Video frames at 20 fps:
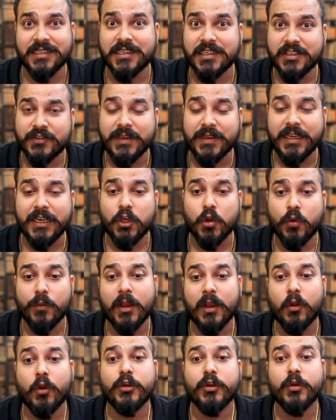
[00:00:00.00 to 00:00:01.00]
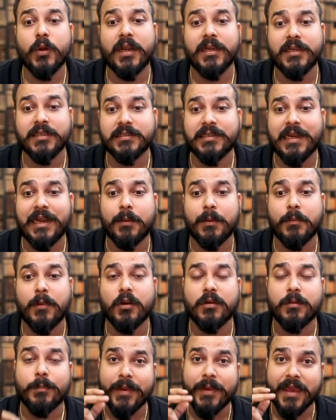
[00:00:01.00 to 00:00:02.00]
In this video, we are going to understand
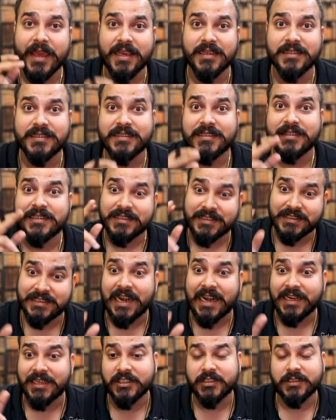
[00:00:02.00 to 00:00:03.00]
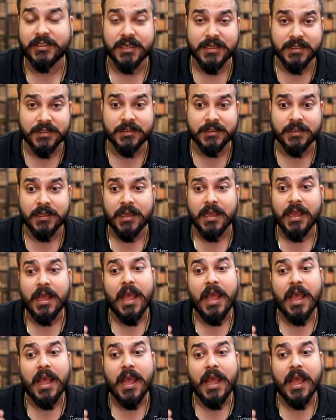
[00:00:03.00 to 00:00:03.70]
about Bayes statistics,